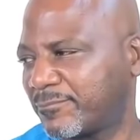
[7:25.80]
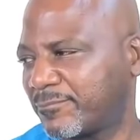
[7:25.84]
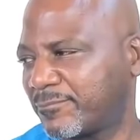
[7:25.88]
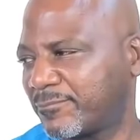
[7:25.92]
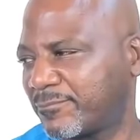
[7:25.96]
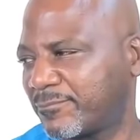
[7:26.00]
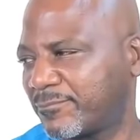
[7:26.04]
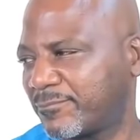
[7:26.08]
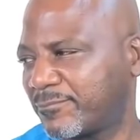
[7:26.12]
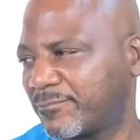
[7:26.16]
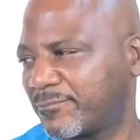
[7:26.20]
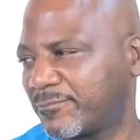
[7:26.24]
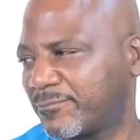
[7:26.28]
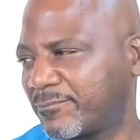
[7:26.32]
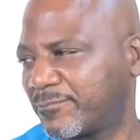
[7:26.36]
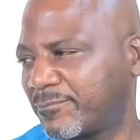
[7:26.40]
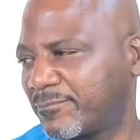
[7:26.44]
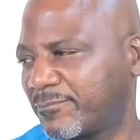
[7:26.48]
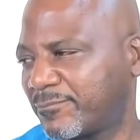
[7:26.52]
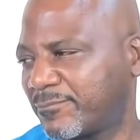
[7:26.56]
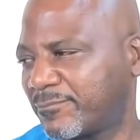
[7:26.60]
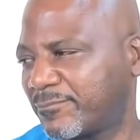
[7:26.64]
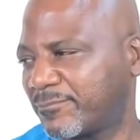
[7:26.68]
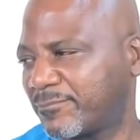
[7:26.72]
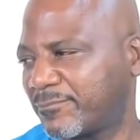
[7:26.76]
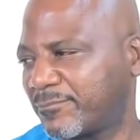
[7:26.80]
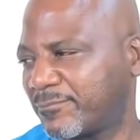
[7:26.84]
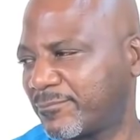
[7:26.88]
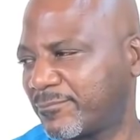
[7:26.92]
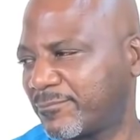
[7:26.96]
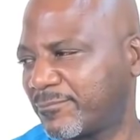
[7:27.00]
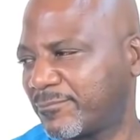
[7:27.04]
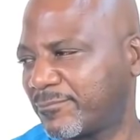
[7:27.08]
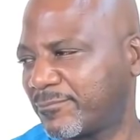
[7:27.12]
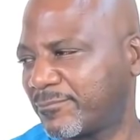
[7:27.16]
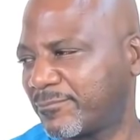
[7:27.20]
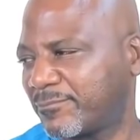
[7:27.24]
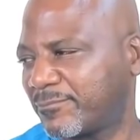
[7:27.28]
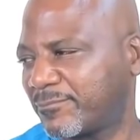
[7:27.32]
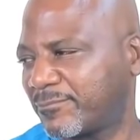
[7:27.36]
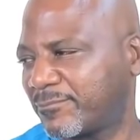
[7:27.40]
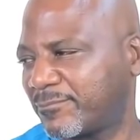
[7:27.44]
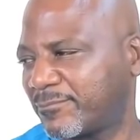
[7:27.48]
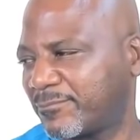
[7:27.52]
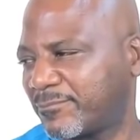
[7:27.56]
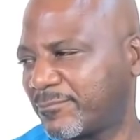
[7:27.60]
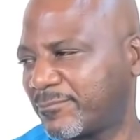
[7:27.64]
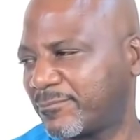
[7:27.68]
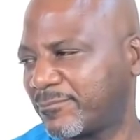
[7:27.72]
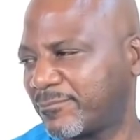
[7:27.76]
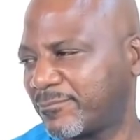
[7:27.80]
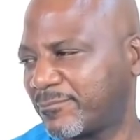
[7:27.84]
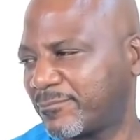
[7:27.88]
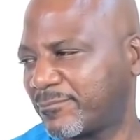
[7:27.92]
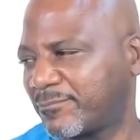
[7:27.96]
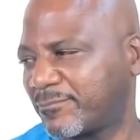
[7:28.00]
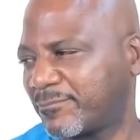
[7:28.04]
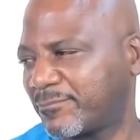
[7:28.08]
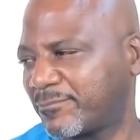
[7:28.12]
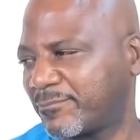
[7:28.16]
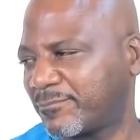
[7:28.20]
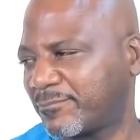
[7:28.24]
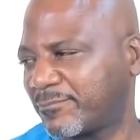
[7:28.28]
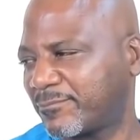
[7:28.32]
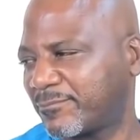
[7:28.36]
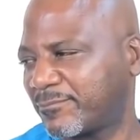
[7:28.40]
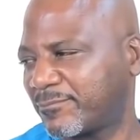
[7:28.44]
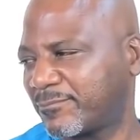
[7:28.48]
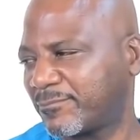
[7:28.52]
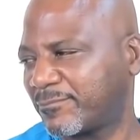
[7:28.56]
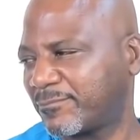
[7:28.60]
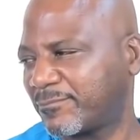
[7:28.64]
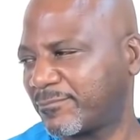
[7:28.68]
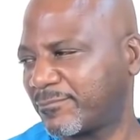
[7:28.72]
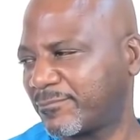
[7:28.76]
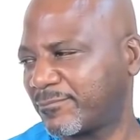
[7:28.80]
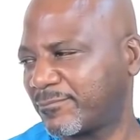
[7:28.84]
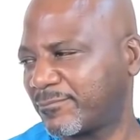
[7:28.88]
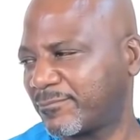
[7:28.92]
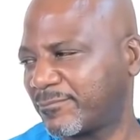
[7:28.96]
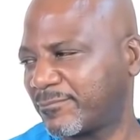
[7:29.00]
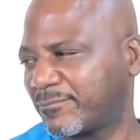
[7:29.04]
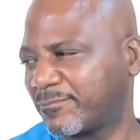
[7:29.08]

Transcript: (not speaking)